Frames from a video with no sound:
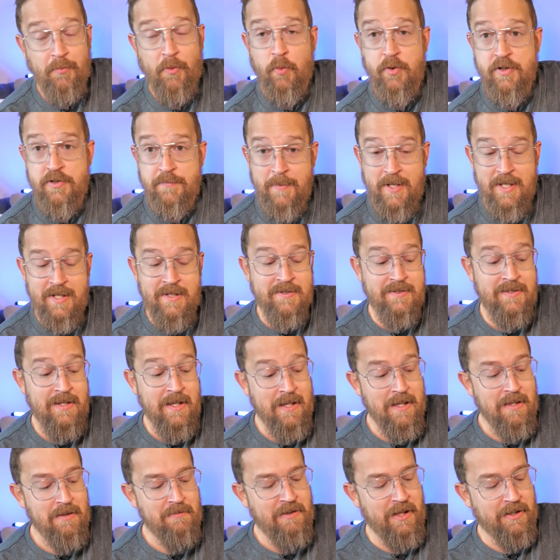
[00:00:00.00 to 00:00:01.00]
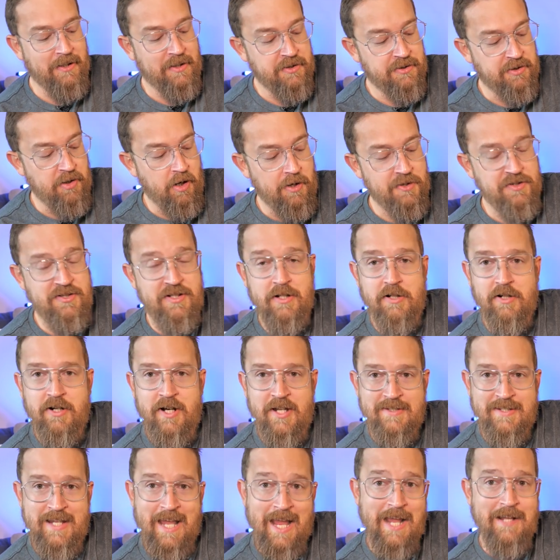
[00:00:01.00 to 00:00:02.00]
which means that Guitar Center
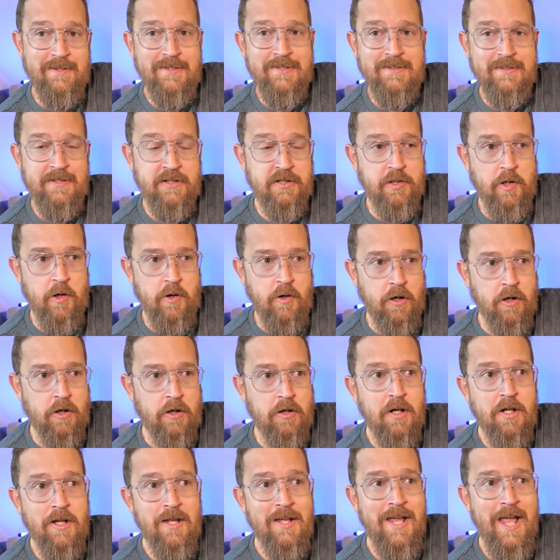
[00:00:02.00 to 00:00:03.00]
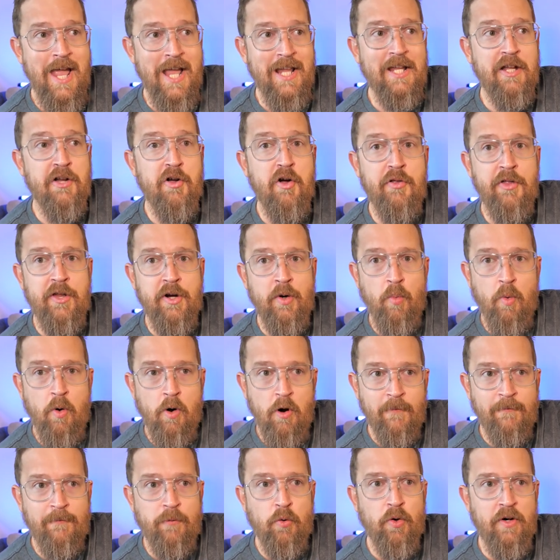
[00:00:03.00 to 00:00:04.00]
has had this guitar hanging on their
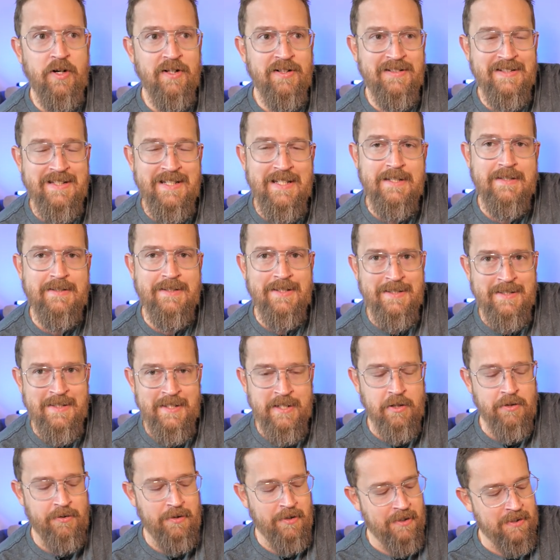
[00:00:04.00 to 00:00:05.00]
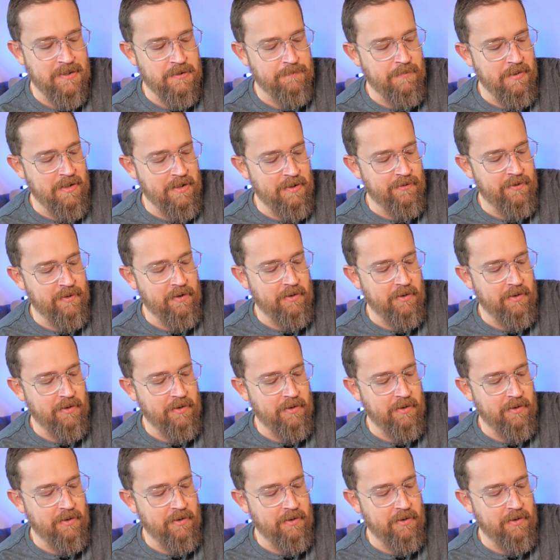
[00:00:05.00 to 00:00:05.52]
wall for at least a year that it's been in